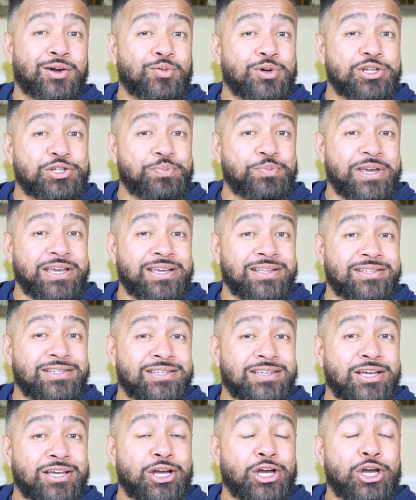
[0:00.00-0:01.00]
which
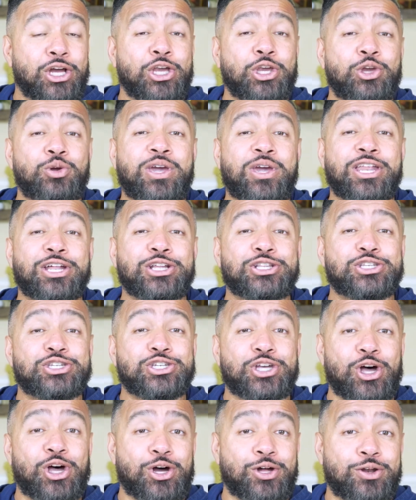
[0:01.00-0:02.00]
means you get a
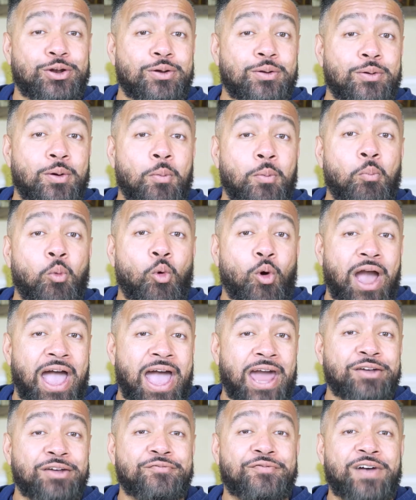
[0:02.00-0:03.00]
ton more
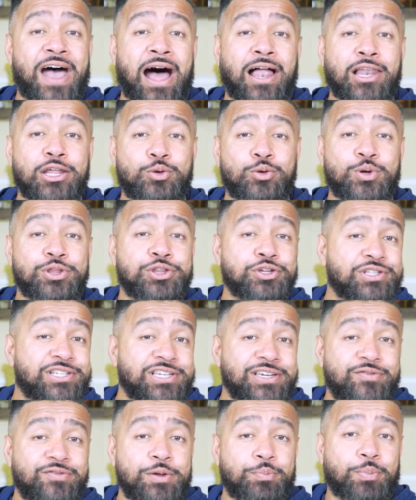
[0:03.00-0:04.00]
added value with your
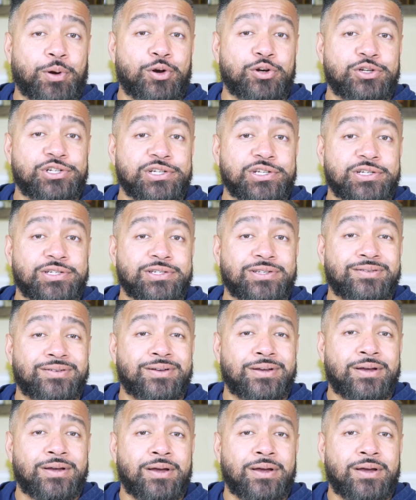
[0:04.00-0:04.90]
TV purchase.